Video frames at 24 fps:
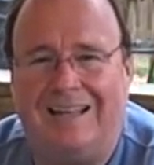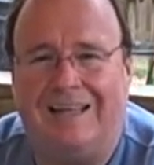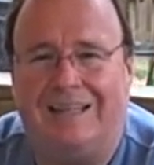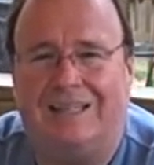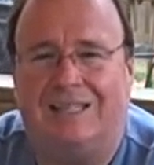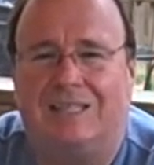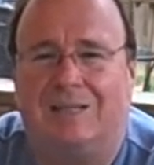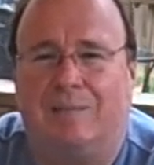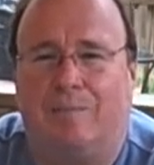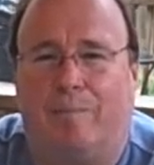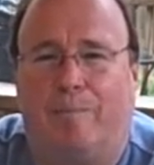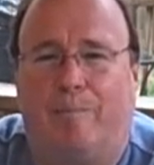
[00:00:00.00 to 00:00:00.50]

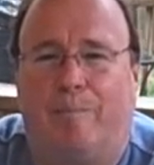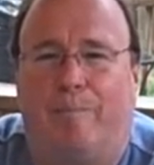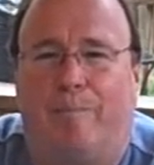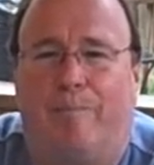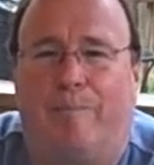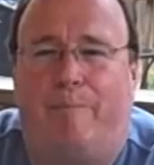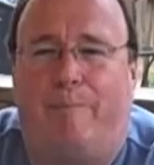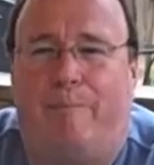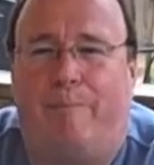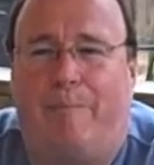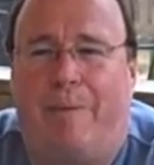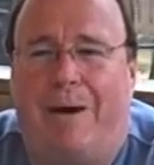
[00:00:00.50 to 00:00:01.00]
It's a
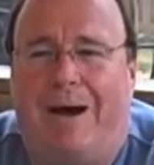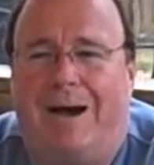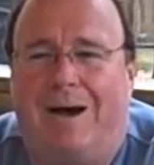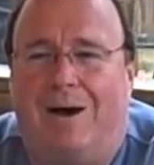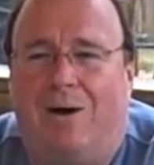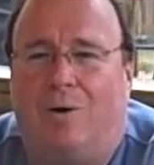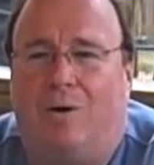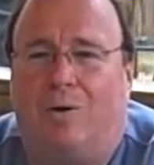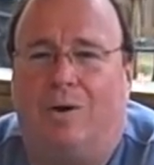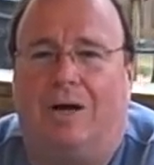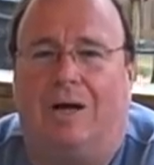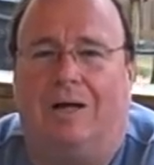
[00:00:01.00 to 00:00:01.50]

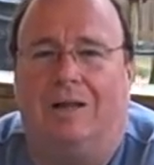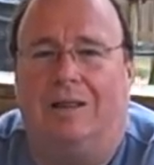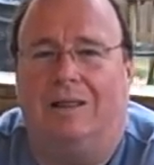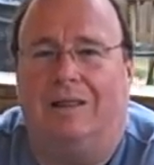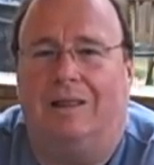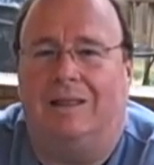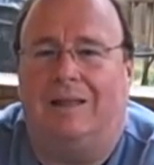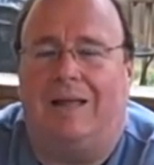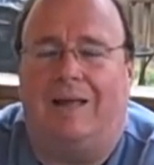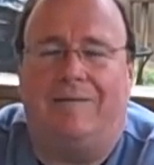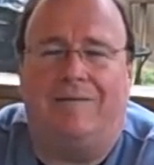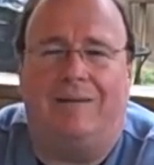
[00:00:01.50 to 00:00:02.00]
about
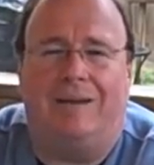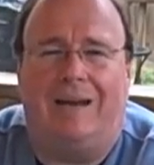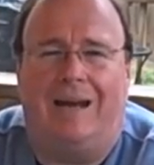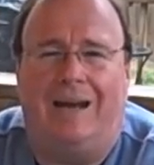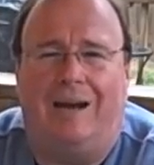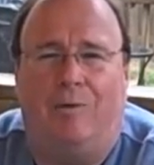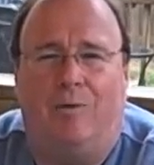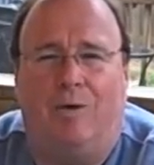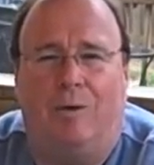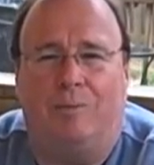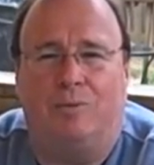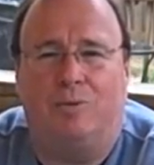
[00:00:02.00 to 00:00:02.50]
11
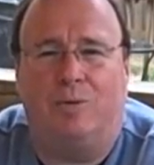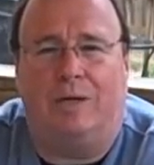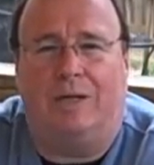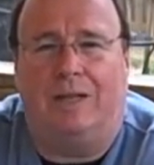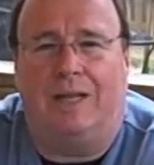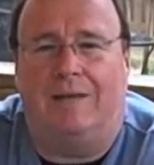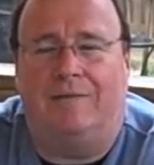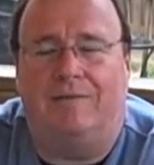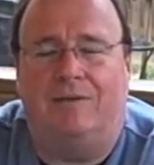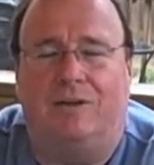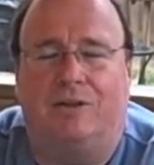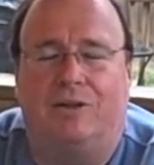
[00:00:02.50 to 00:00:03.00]
anywhere between
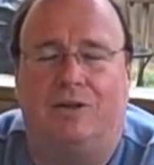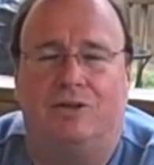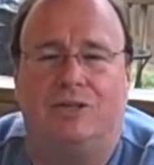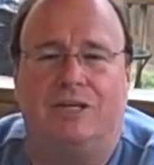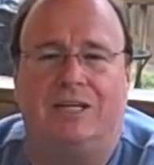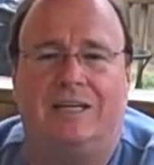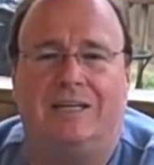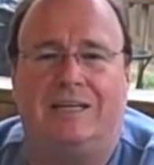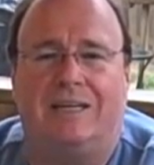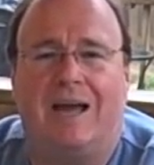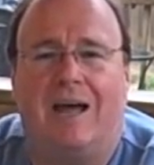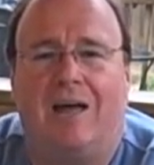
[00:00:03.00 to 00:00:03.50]
11 and
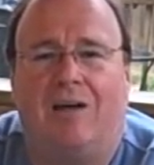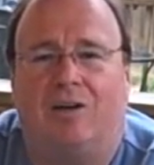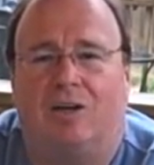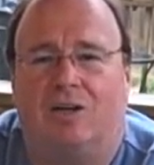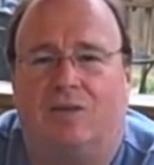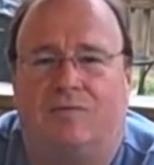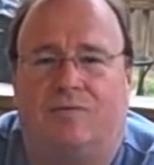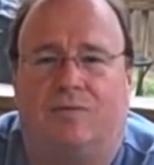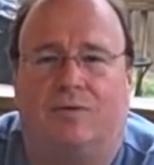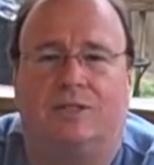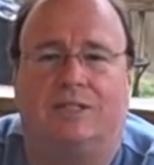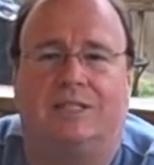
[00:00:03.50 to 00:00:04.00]
13
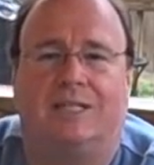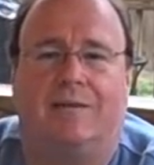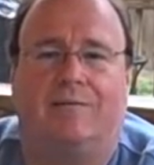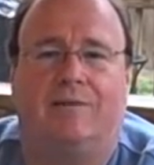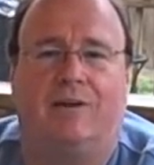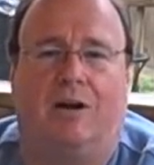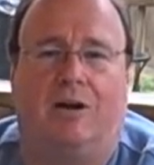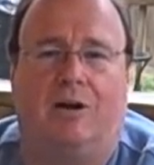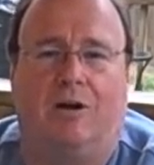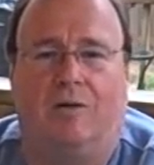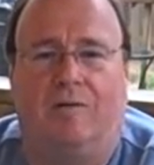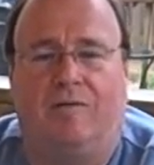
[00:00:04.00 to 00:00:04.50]
dollars for
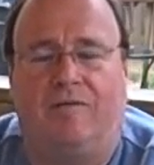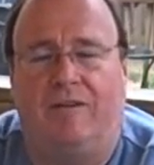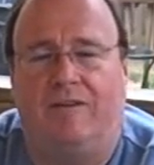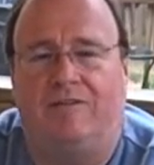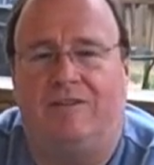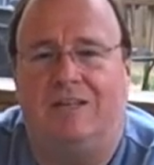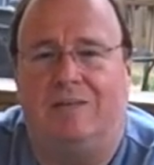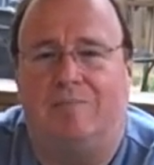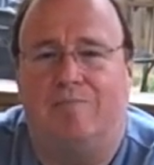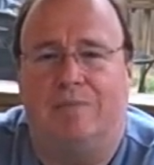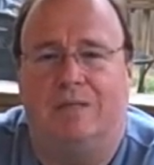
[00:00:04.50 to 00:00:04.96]
750